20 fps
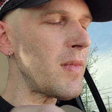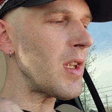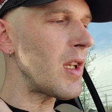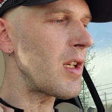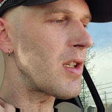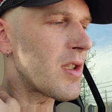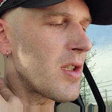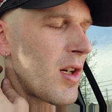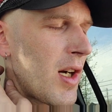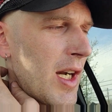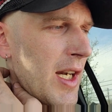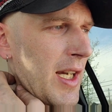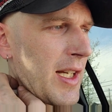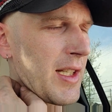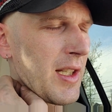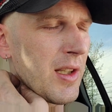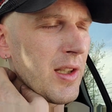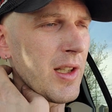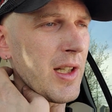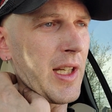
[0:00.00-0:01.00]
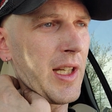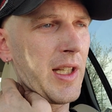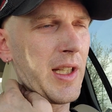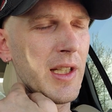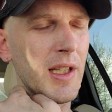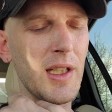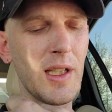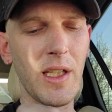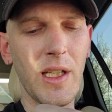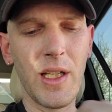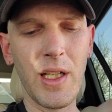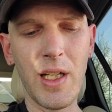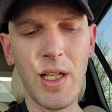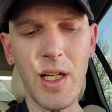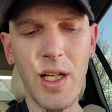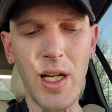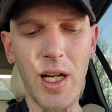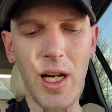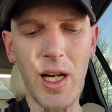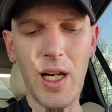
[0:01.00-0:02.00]
So I got to looking.
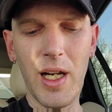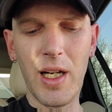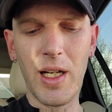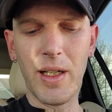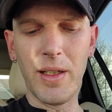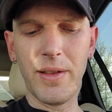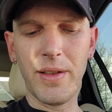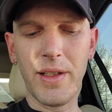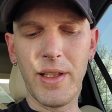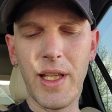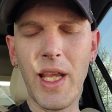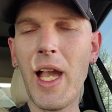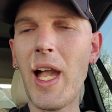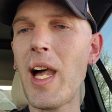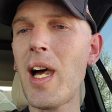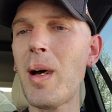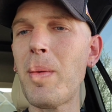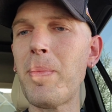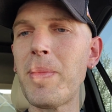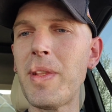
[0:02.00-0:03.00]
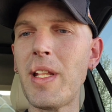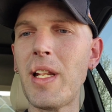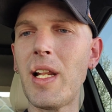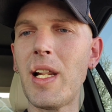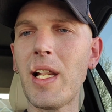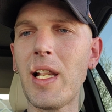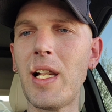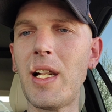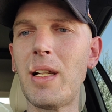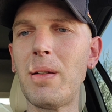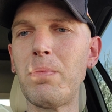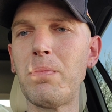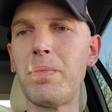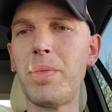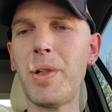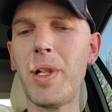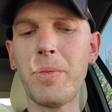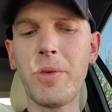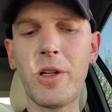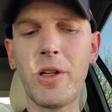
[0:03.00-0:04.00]
The app that I got,
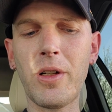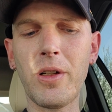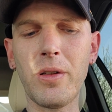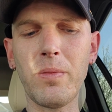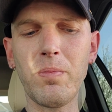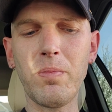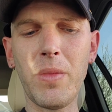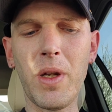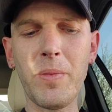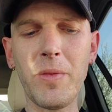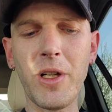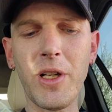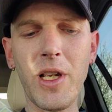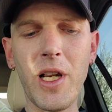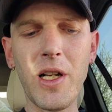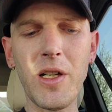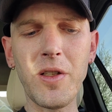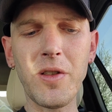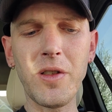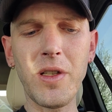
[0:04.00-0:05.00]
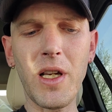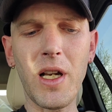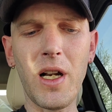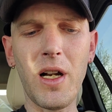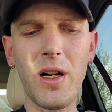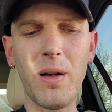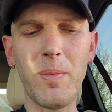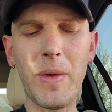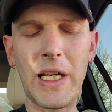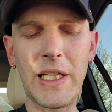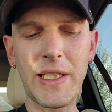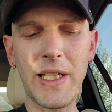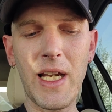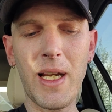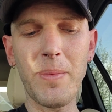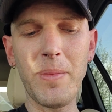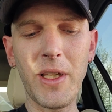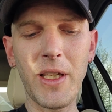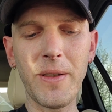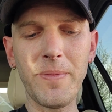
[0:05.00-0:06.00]
BIMMERCODE, on my
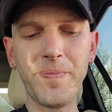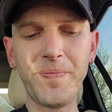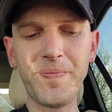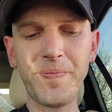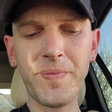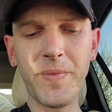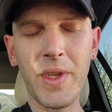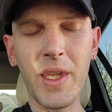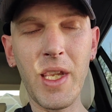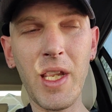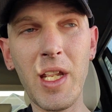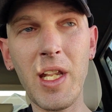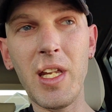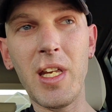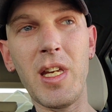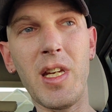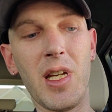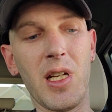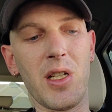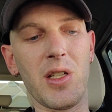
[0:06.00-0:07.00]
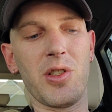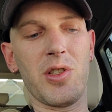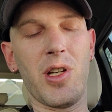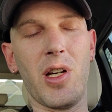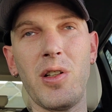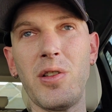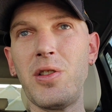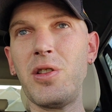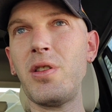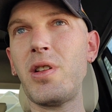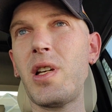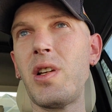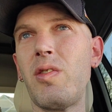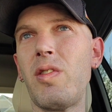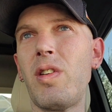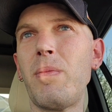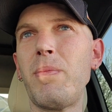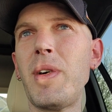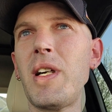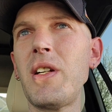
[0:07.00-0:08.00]
tablet, showed you can
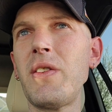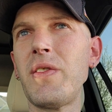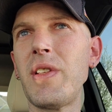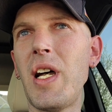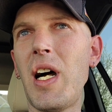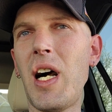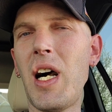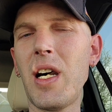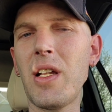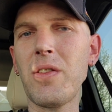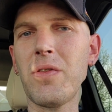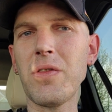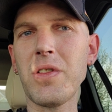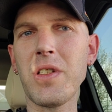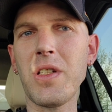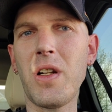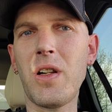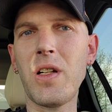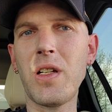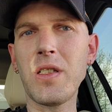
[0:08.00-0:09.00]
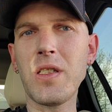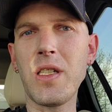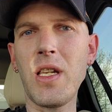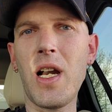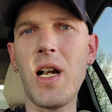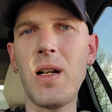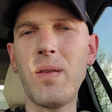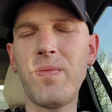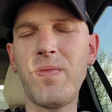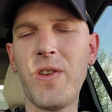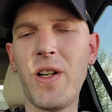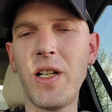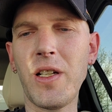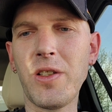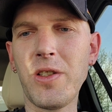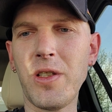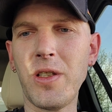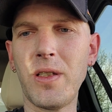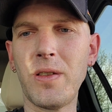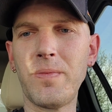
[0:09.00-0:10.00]
remove the auto start stop
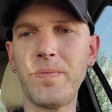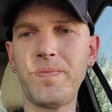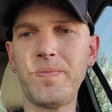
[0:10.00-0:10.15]
function.